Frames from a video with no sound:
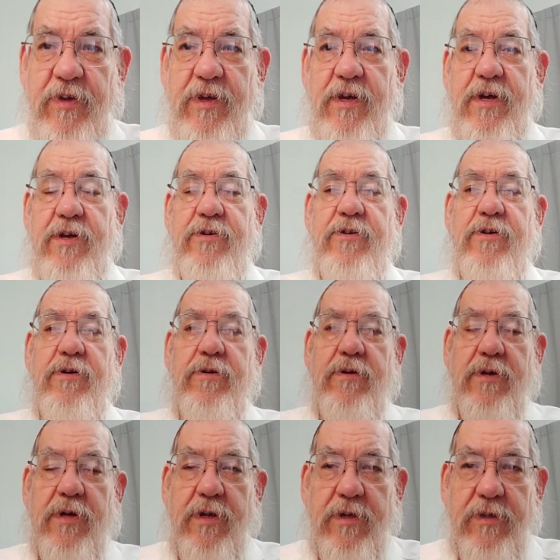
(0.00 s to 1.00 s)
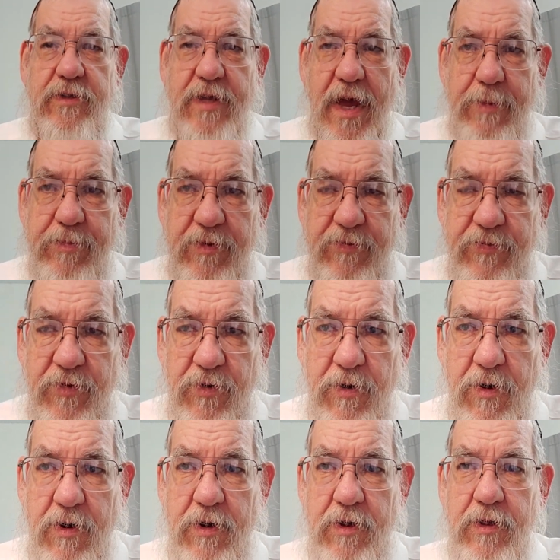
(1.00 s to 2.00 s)
inner type of
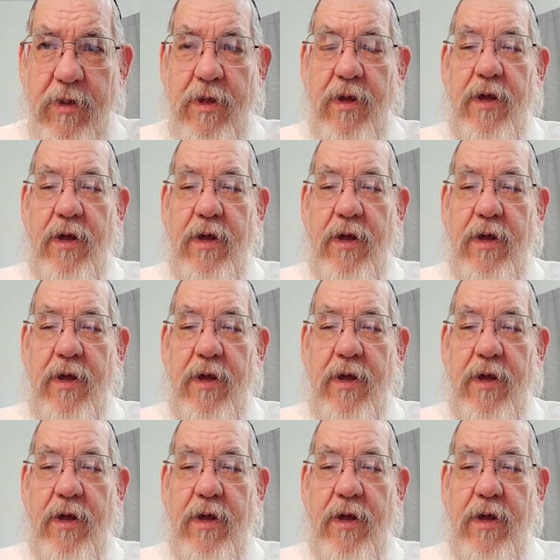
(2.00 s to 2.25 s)
awe,